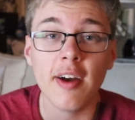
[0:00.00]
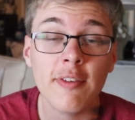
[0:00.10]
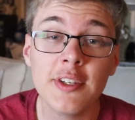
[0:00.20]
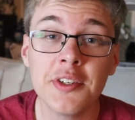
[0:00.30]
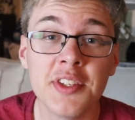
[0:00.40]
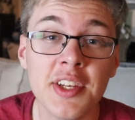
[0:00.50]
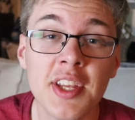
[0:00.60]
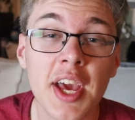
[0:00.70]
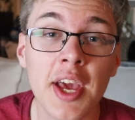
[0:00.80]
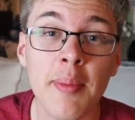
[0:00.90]
Avengers
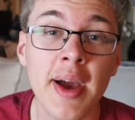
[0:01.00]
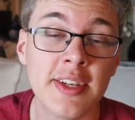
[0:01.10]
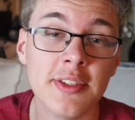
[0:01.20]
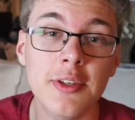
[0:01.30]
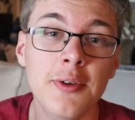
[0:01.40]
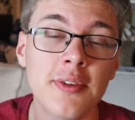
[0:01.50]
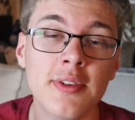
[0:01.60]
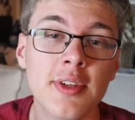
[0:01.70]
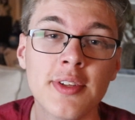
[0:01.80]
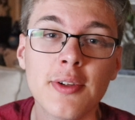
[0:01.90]
Endgame actually
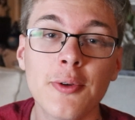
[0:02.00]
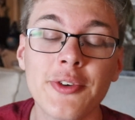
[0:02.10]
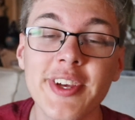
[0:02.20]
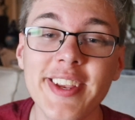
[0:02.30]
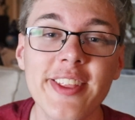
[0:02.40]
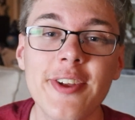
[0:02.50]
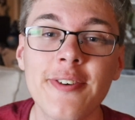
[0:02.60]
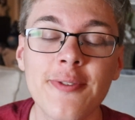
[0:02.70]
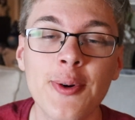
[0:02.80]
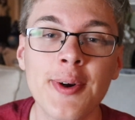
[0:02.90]
uses this solution in their
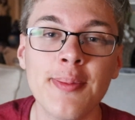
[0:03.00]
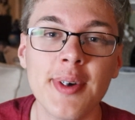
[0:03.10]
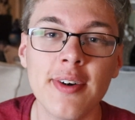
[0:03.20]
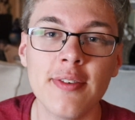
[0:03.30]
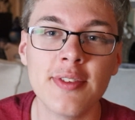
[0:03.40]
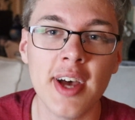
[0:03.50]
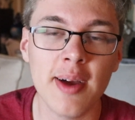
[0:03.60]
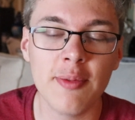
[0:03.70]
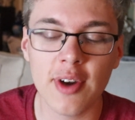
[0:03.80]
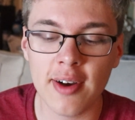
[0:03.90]
form of
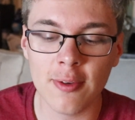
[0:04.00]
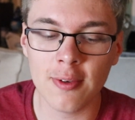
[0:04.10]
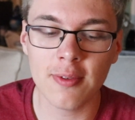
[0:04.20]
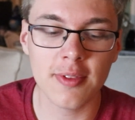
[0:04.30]
time travel.